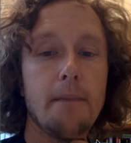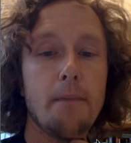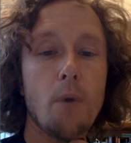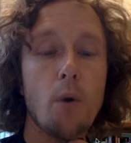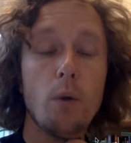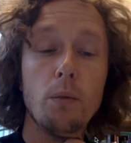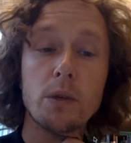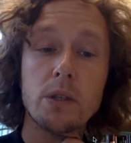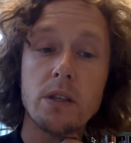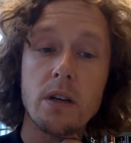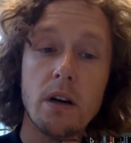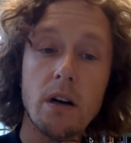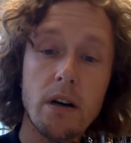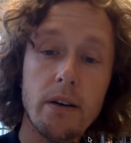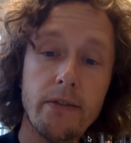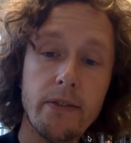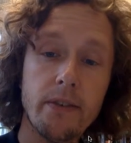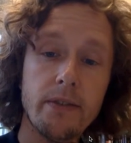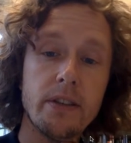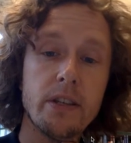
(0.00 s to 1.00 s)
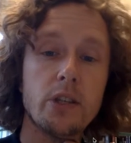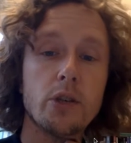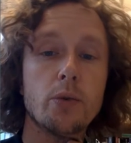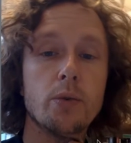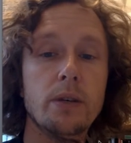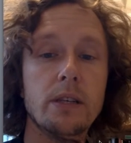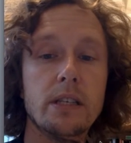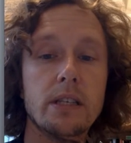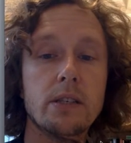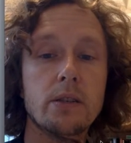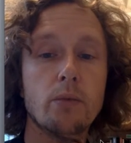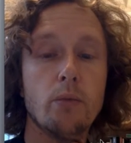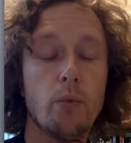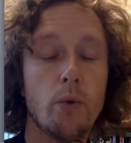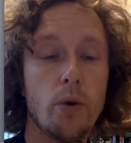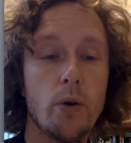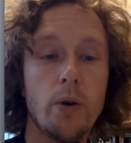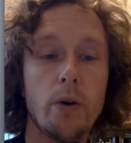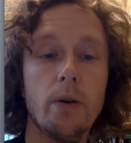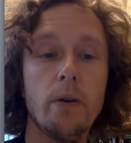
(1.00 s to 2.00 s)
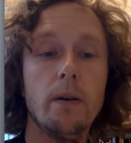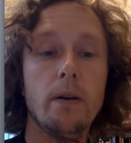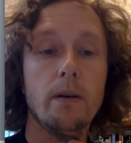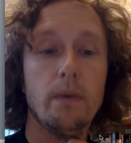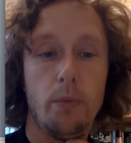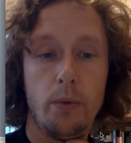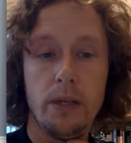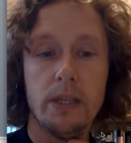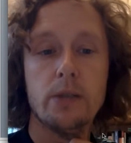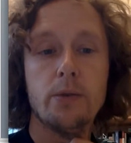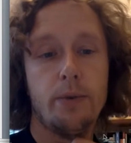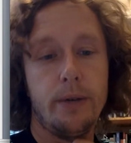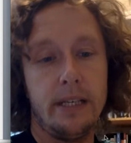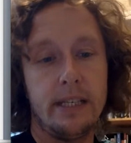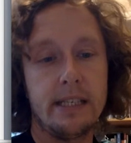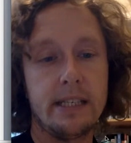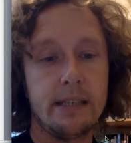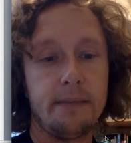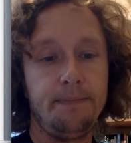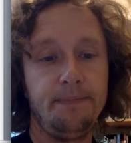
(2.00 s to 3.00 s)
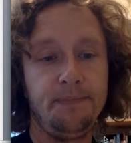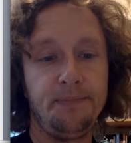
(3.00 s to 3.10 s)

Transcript: almost half of the tweets were retweets.